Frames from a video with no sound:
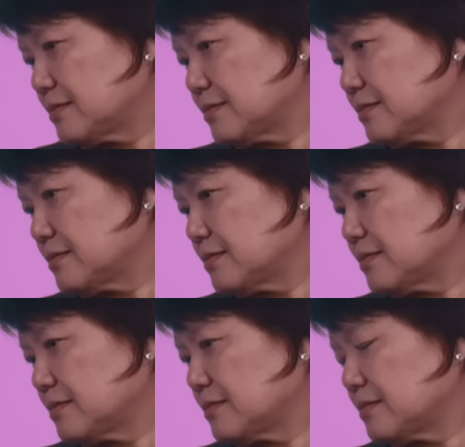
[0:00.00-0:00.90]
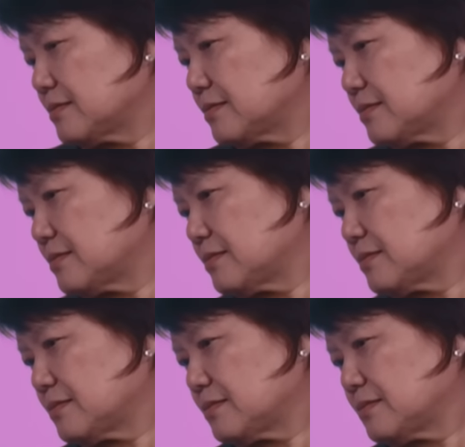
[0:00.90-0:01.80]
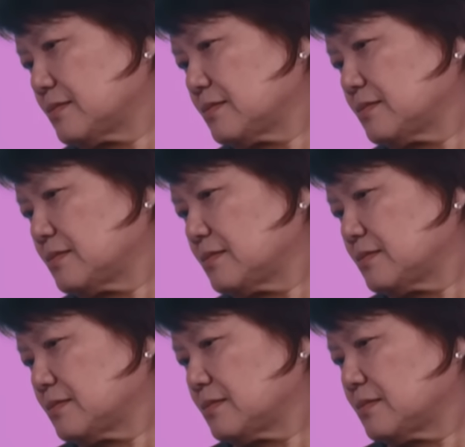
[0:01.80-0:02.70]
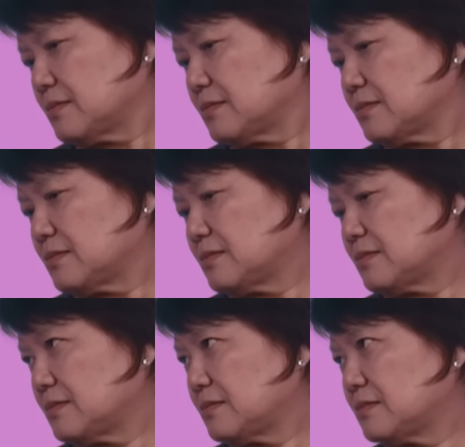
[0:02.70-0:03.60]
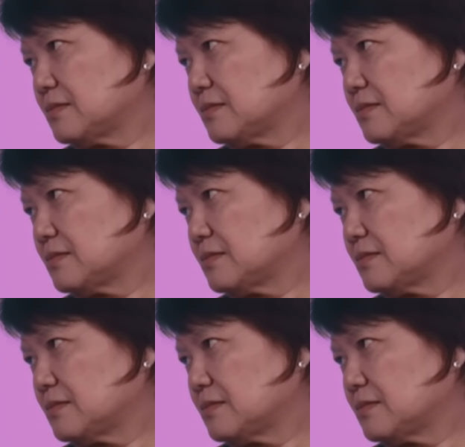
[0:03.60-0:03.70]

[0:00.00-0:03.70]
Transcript: This person isn't speaking.